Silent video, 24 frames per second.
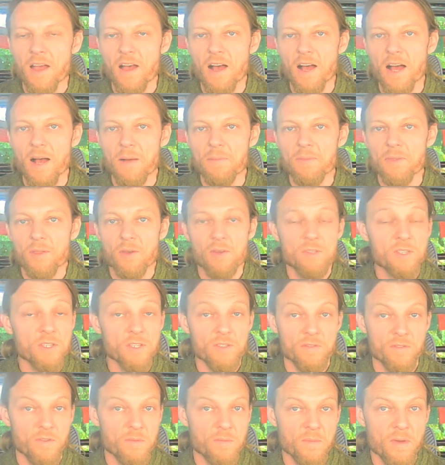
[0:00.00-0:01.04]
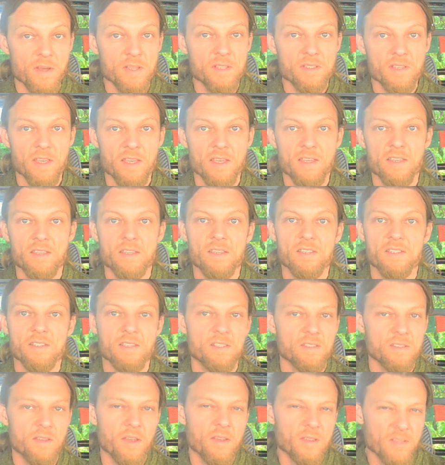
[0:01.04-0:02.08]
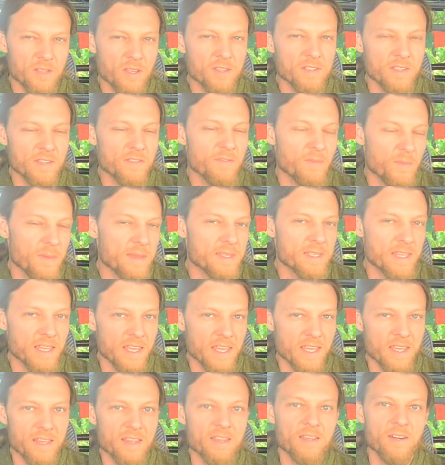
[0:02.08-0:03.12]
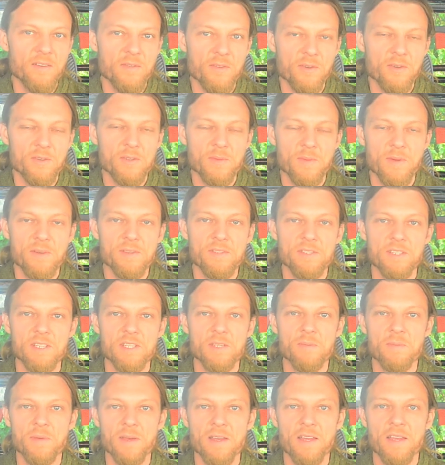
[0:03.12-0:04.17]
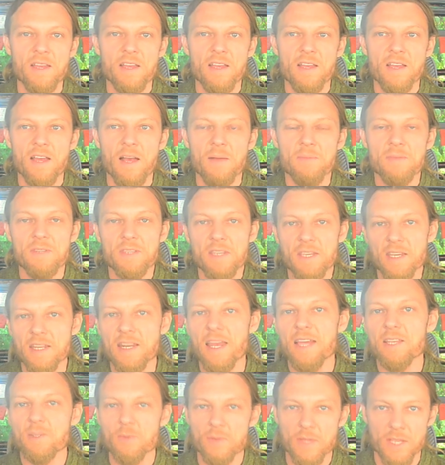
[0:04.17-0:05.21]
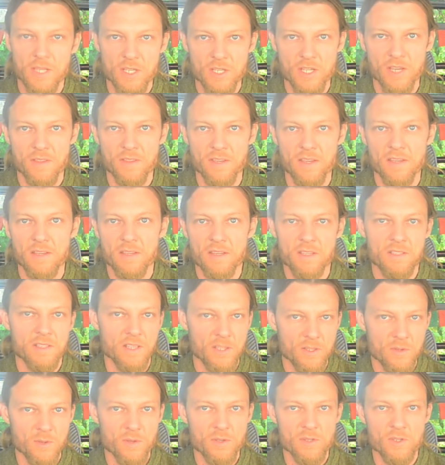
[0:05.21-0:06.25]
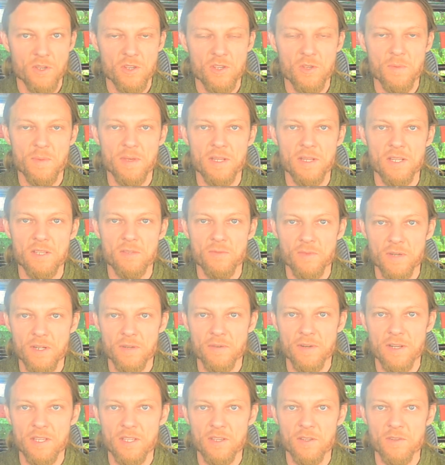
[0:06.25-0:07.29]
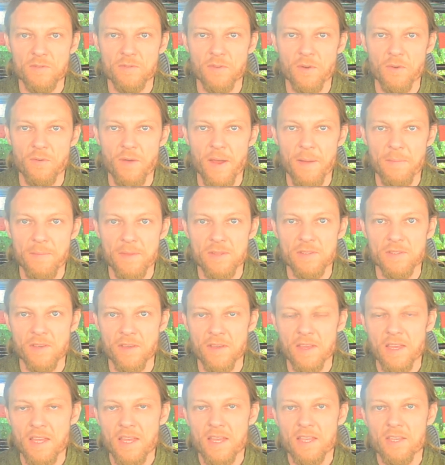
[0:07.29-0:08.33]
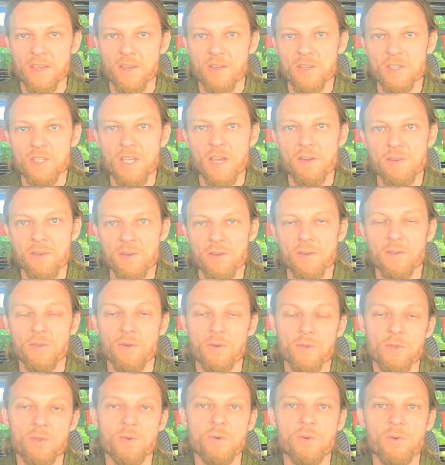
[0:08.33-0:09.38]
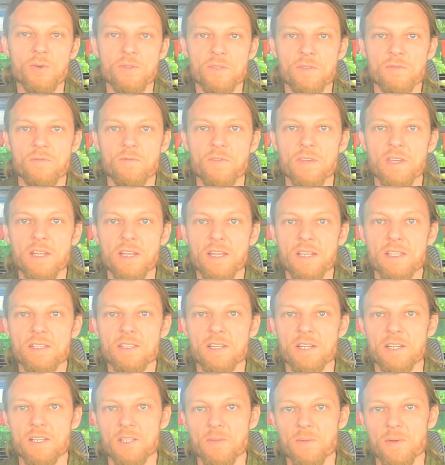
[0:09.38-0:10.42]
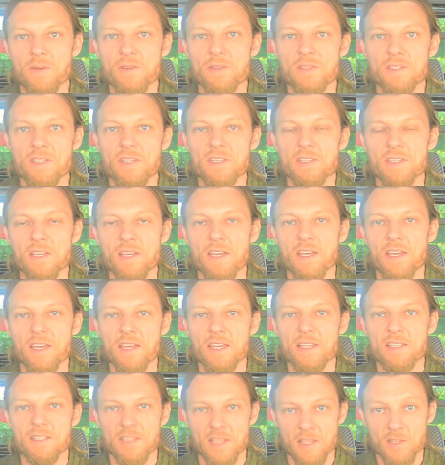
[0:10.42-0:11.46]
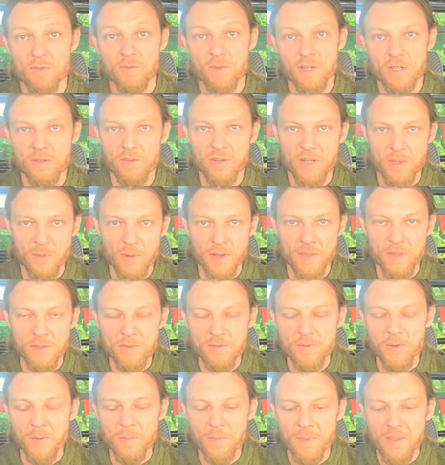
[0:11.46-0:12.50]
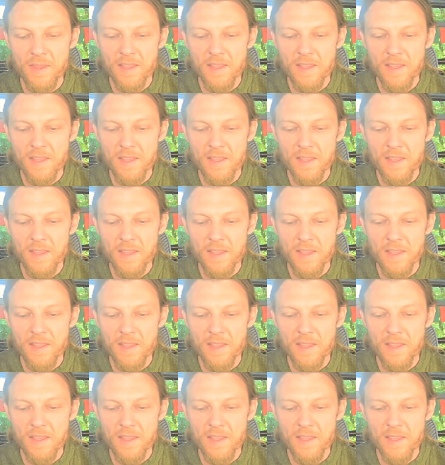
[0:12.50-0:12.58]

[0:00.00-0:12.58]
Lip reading: not just for my sake, because it's good for me to hear kind of your experiences, but to connect with each other, because that's what social media is really, really good for, right? So sharing your thoughts and feelings and experiences is really, really wonderful.